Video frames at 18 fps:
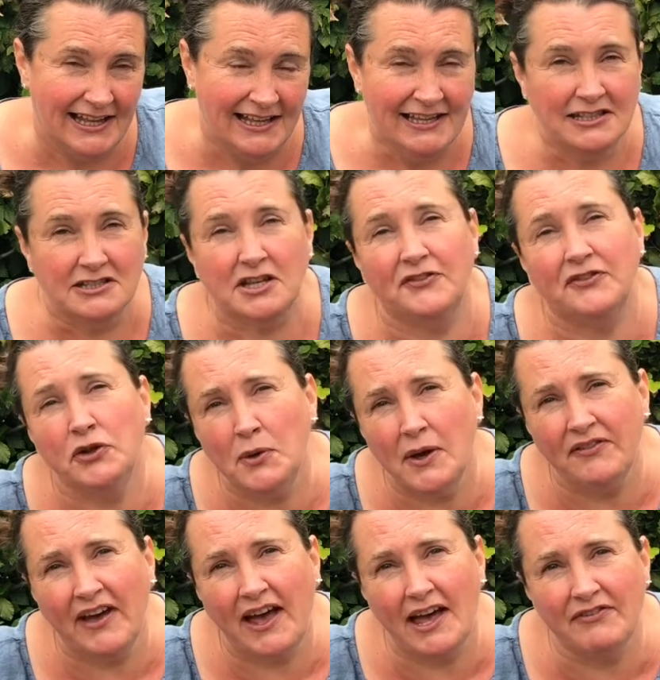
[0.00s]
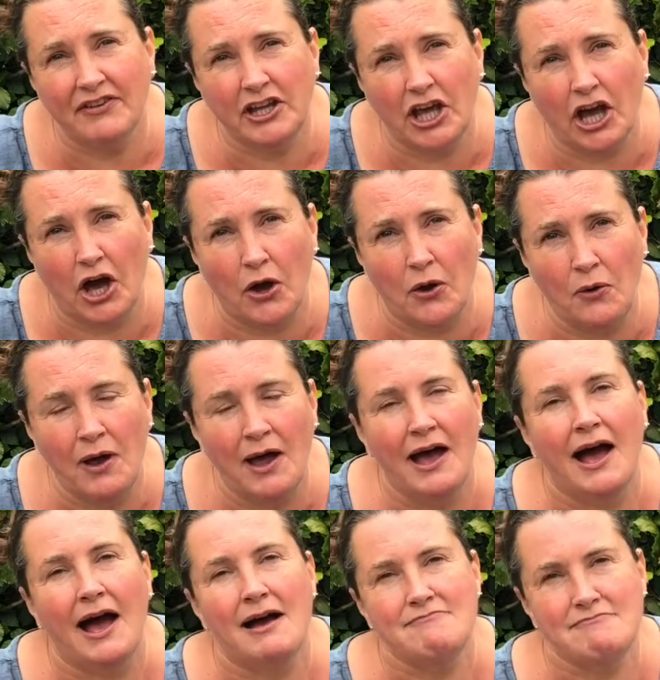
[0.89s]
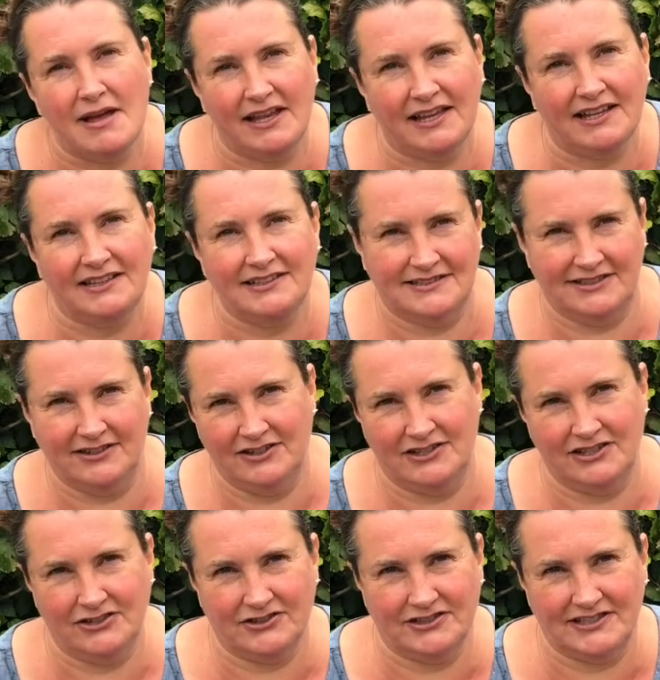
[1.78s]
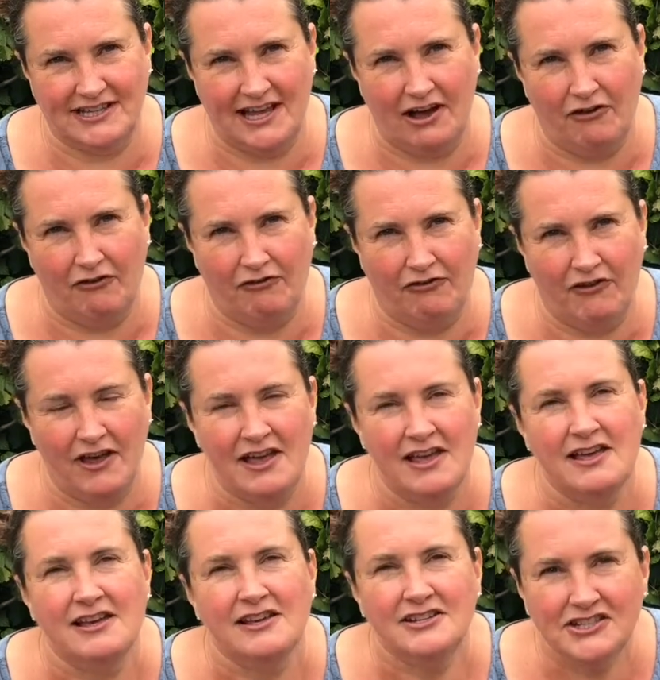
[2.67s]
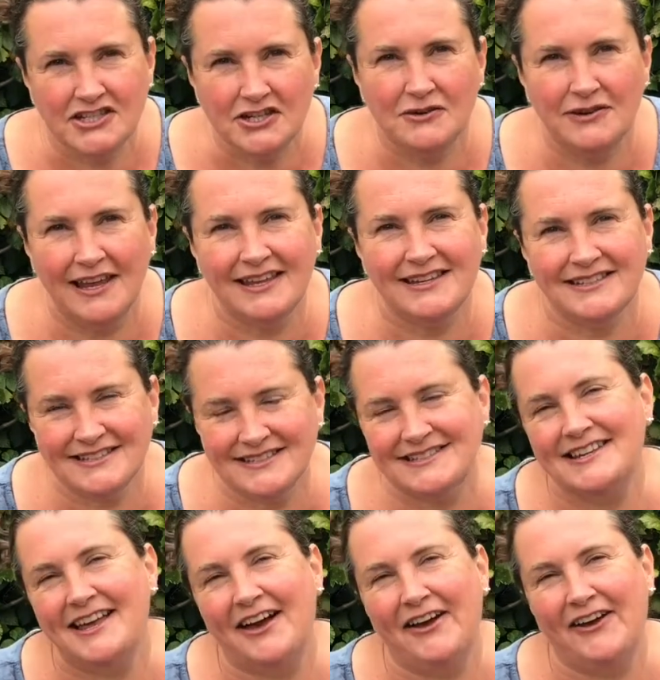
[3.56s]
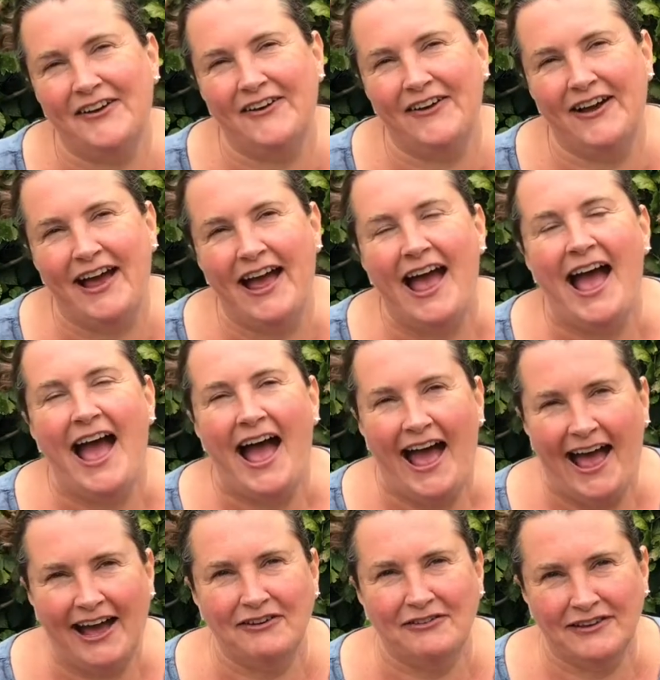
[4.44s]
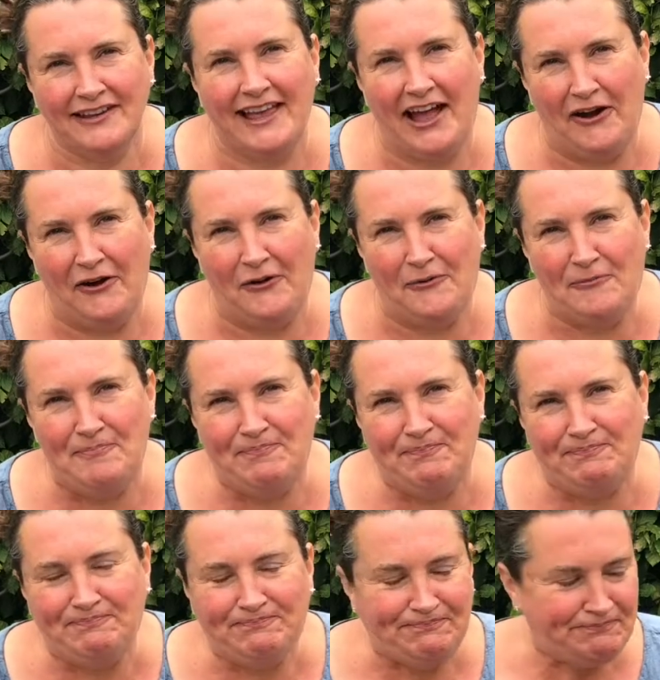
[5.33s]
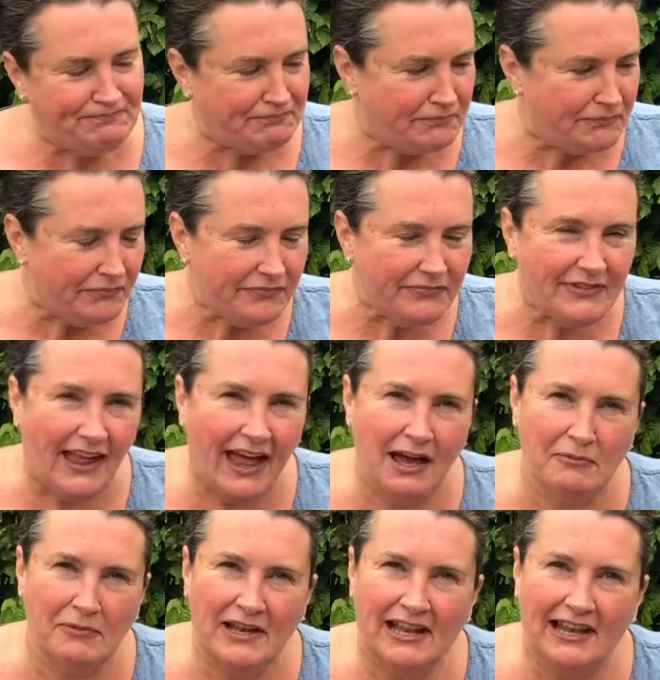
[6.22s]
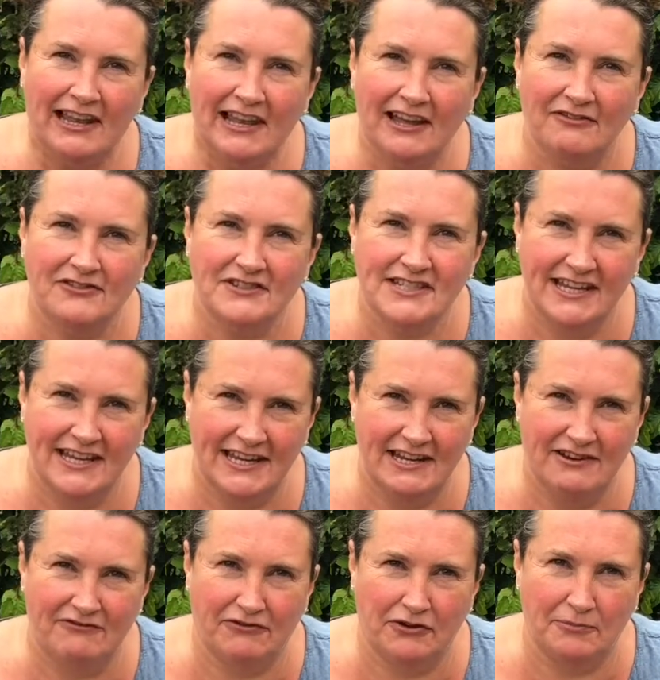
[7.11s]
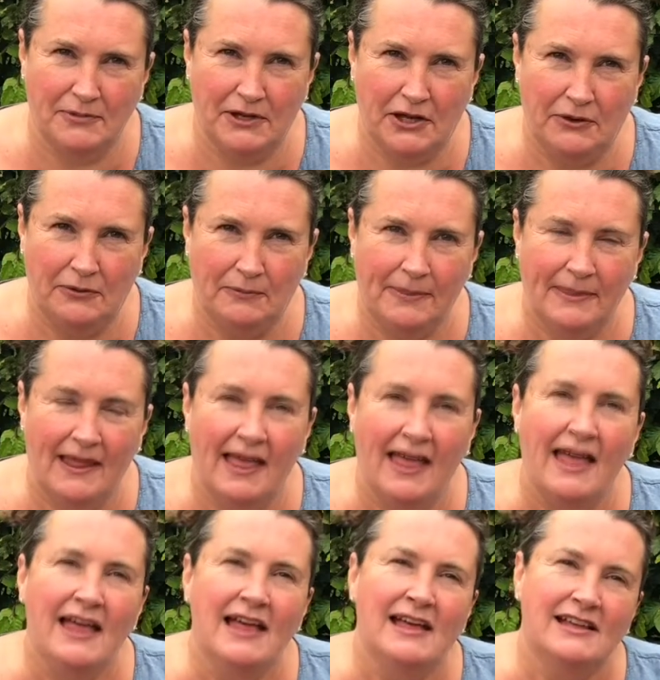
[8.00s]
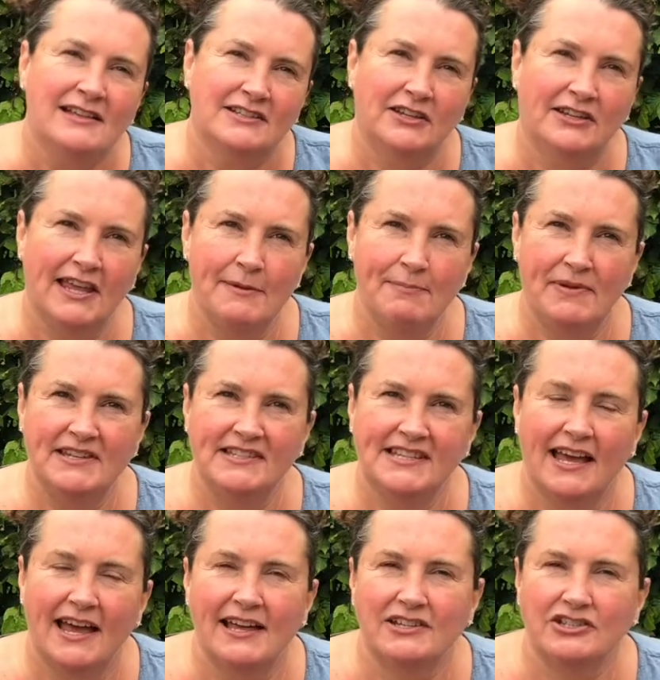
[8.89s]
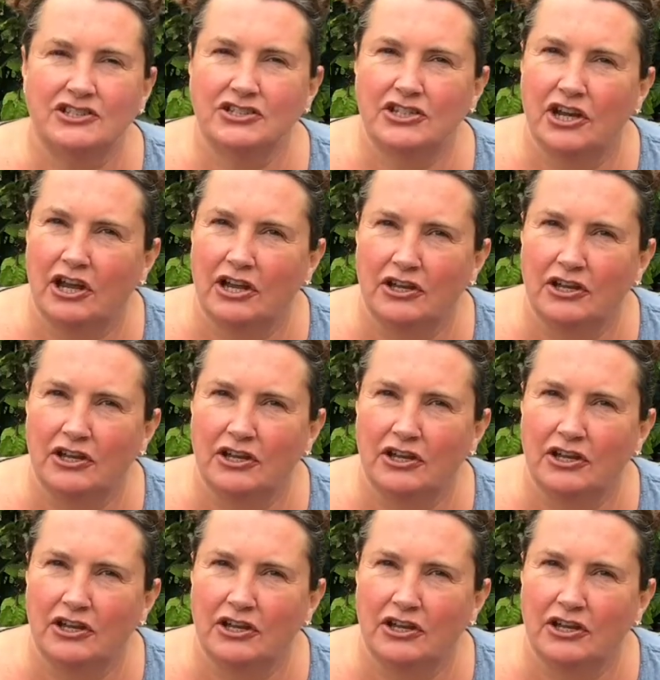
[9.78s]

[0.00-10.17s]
So if you ever have a go at making cider yourself, do let us know how you get on, and we'd love to hear from you. So keep in touch.